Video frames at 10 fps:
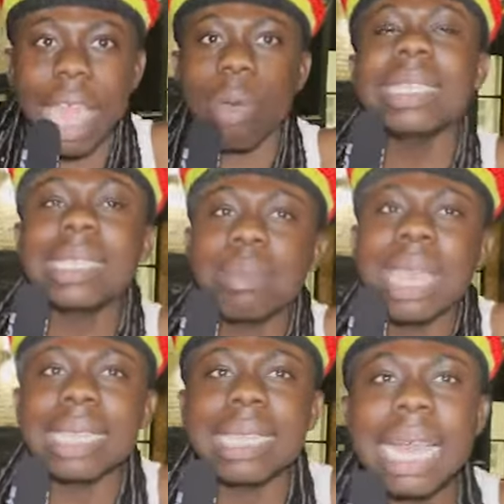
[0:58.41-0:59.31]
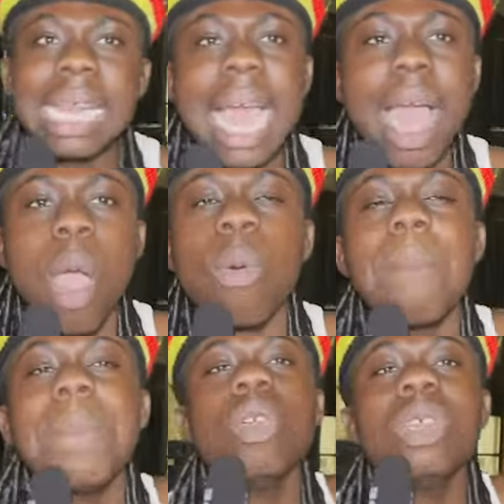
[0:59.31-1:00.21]
One thing me I tell you,
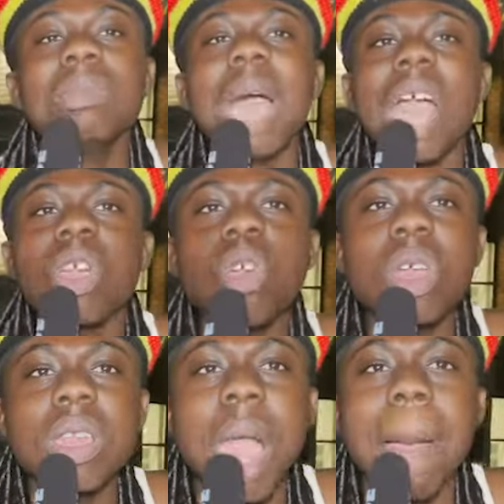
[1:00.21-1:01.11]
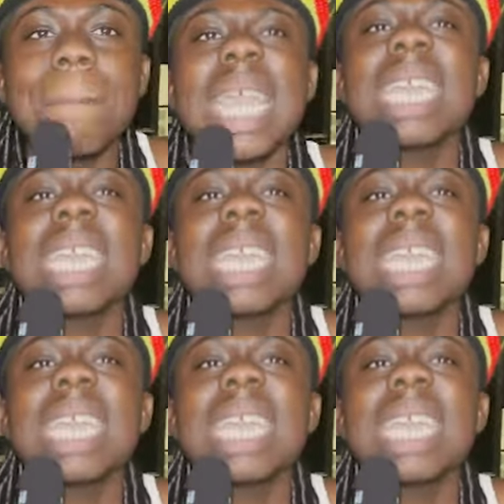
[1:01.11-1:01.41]
when me lose my cool, me